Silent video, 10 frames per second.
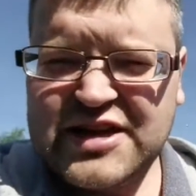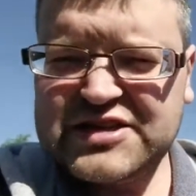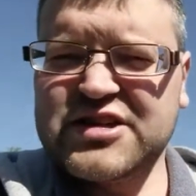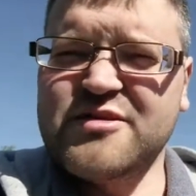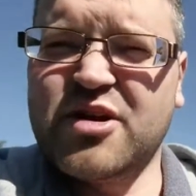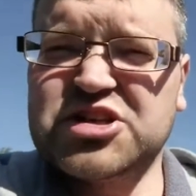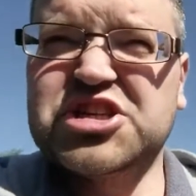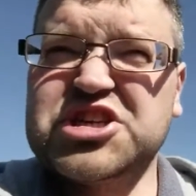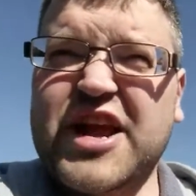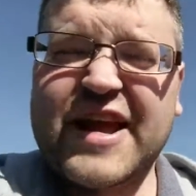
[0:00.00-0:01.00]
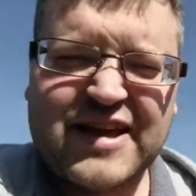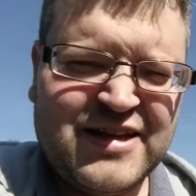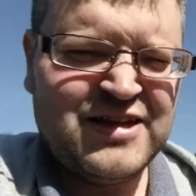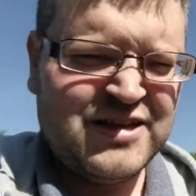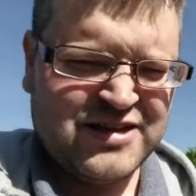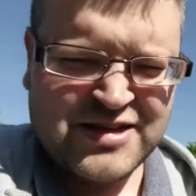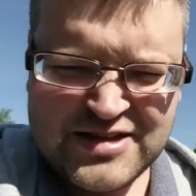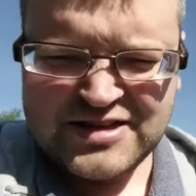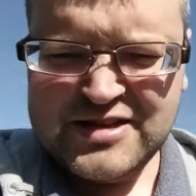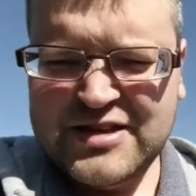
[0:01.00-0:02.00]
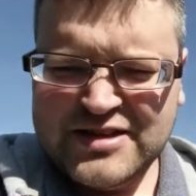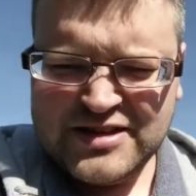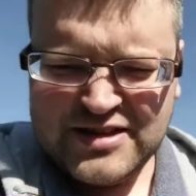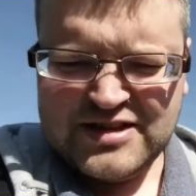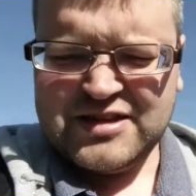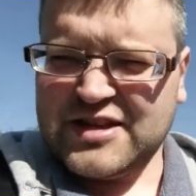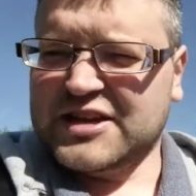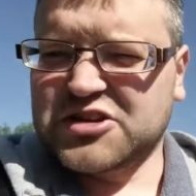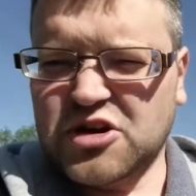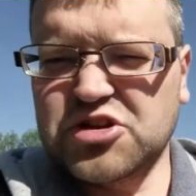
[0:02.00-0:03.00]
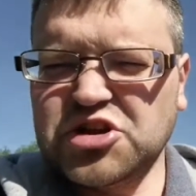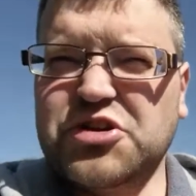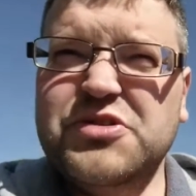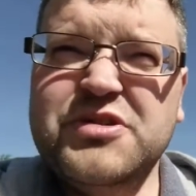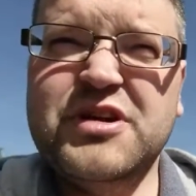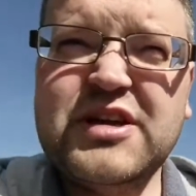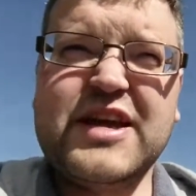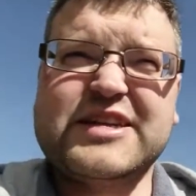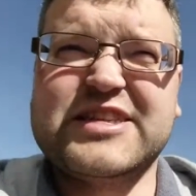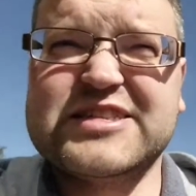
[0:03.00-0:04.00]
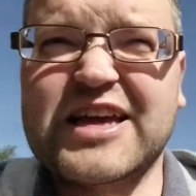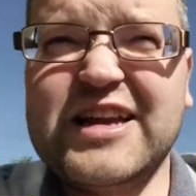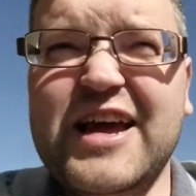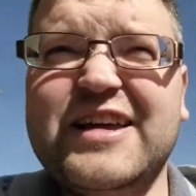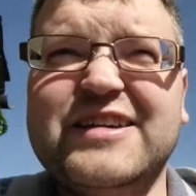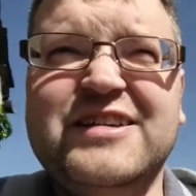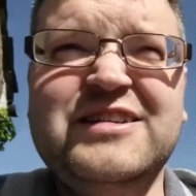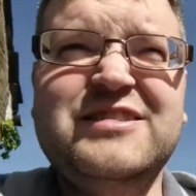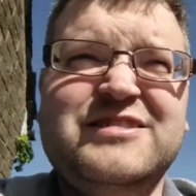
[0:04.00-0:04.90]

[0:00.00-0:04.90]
gets so much shit that he's got to do, he has to stay late.